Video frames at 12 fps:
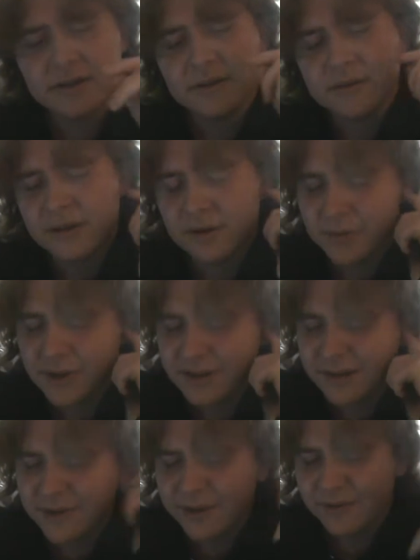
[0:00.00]
you know, but
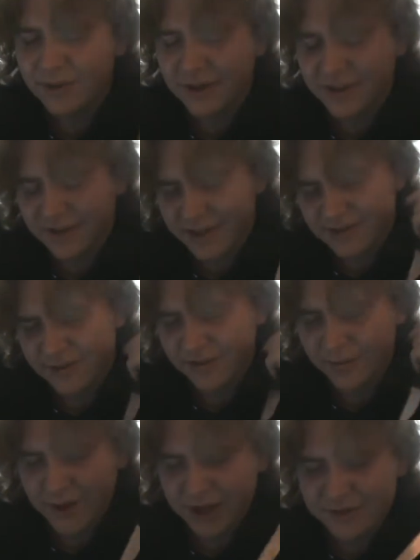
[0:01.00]
even if you look at the history
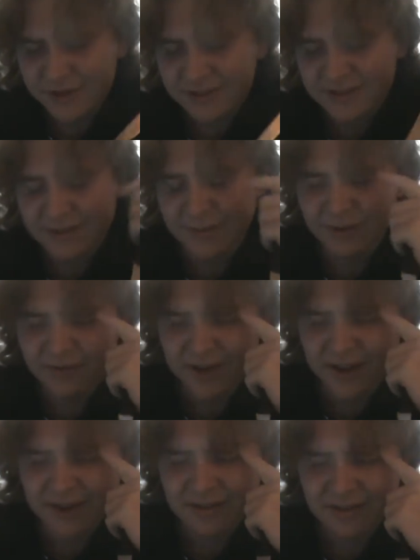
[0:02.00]
of patriotism, you'll
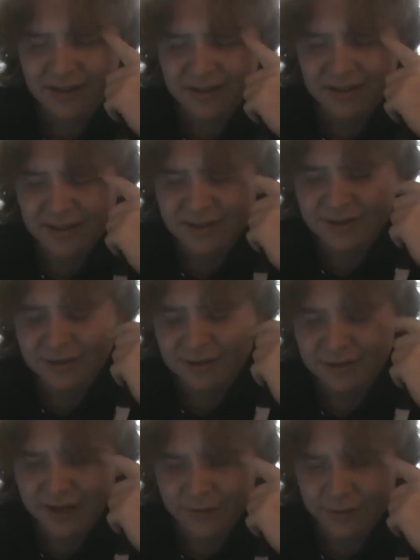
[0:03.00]
find a
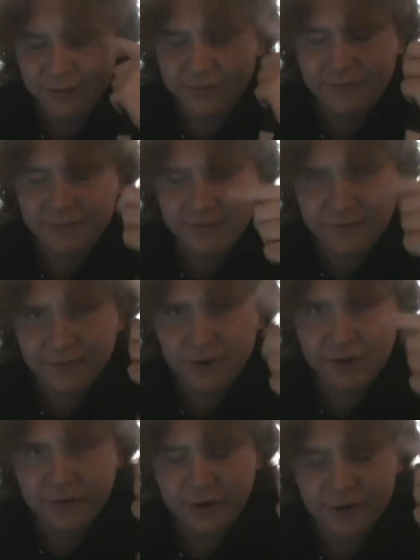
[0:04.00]
certain level of
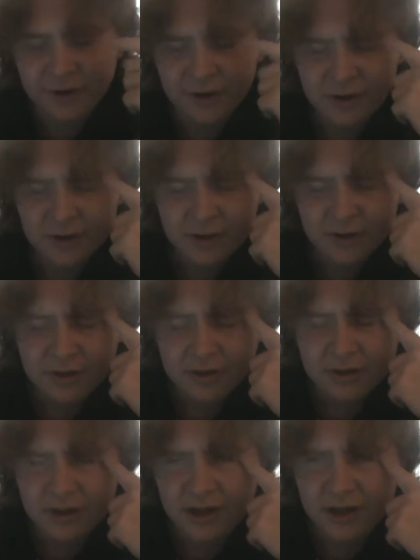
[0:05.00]
fervor.
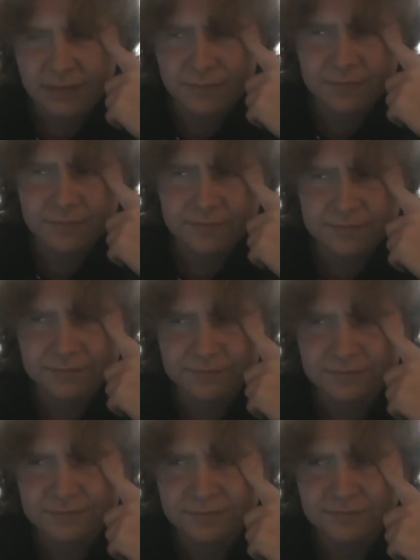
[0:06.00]
Um,
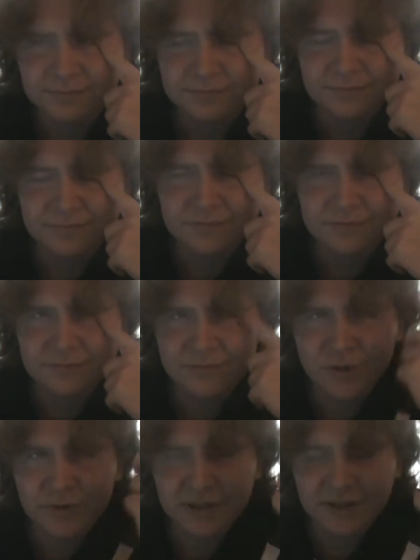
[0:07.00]

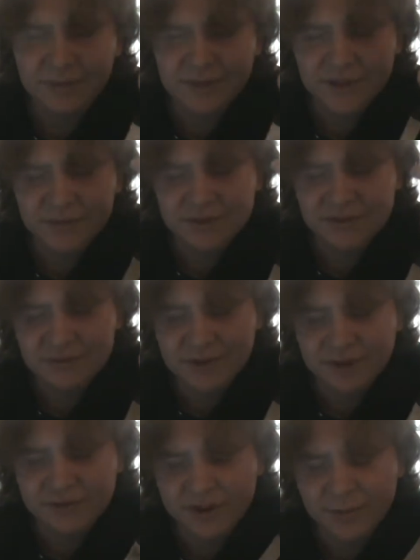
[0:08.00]
well, it, it was
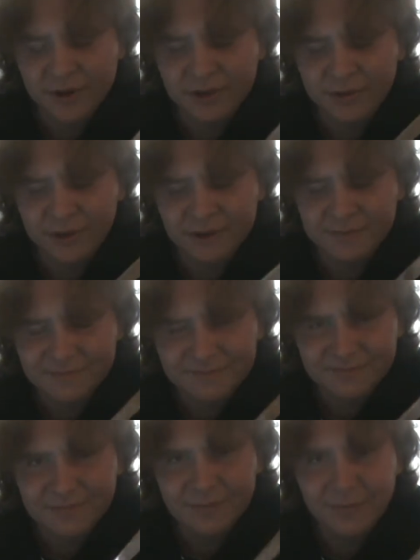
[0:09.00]
contributed to the
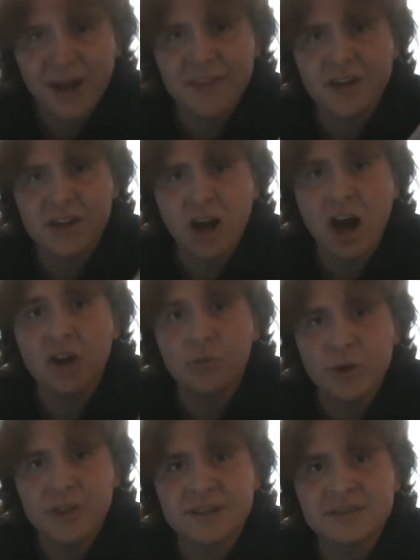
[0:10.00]
by the God
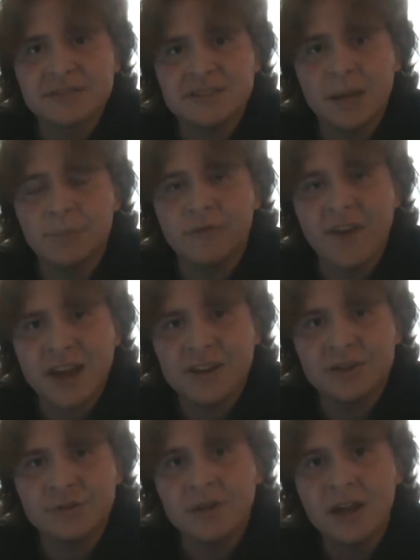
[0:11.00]
with us type of
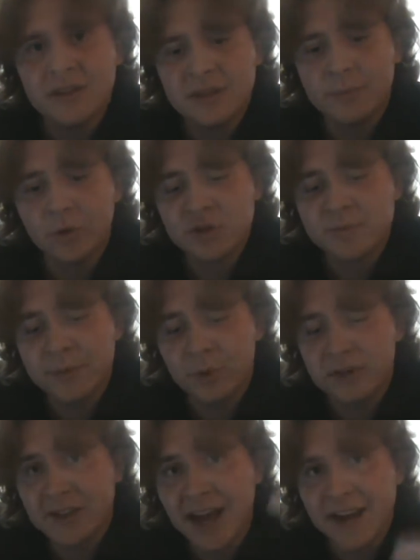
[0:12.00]
attitude that most people
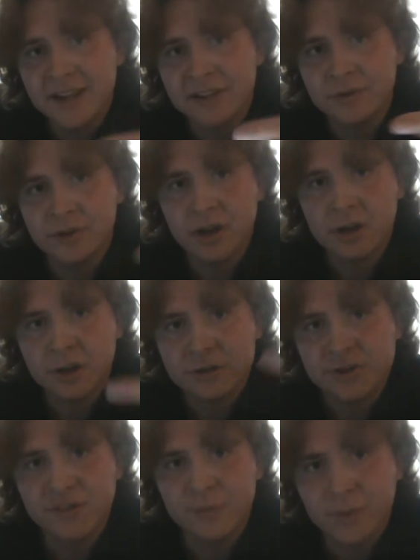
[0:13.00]
tied into their
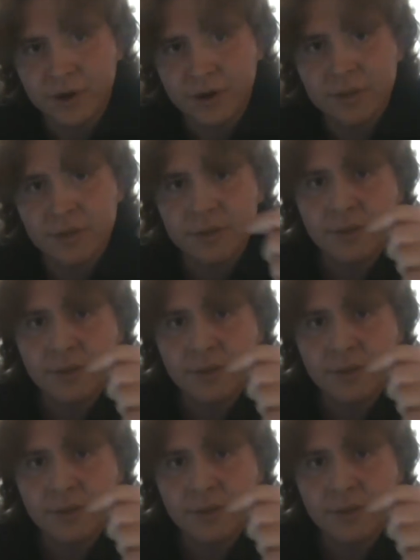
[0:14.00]
country of birth.